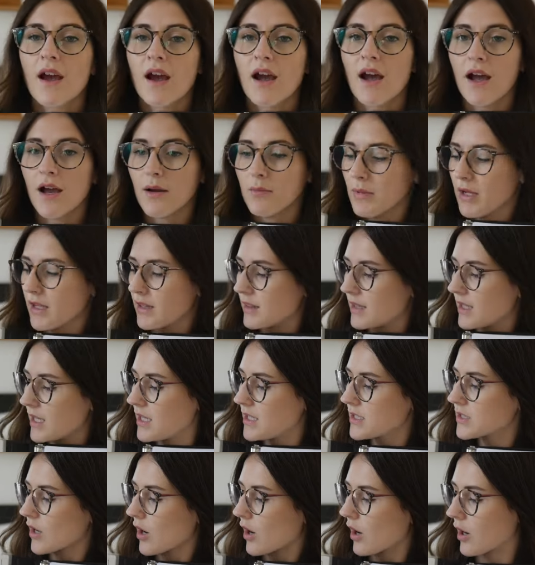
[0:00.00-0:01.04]
Um,
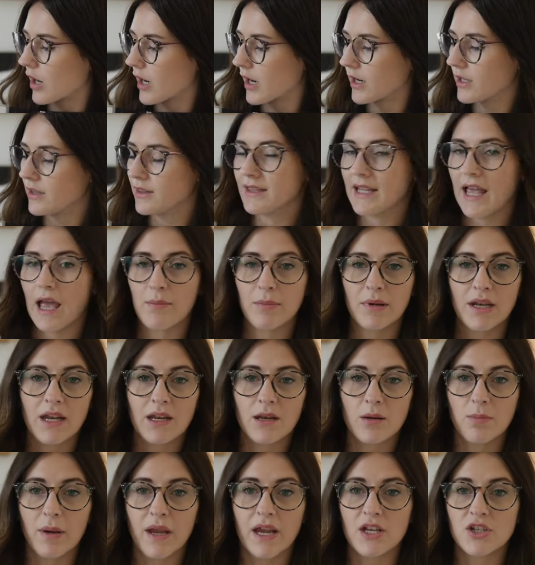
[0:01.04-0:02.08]
these are
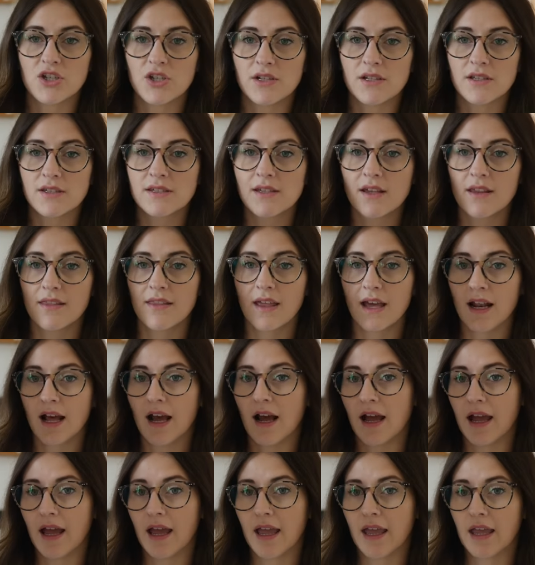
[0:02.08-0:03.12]
laminated pages that
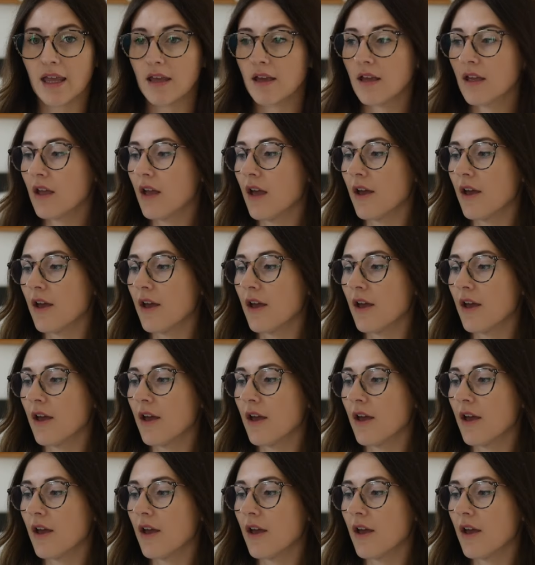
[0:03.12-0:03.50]
I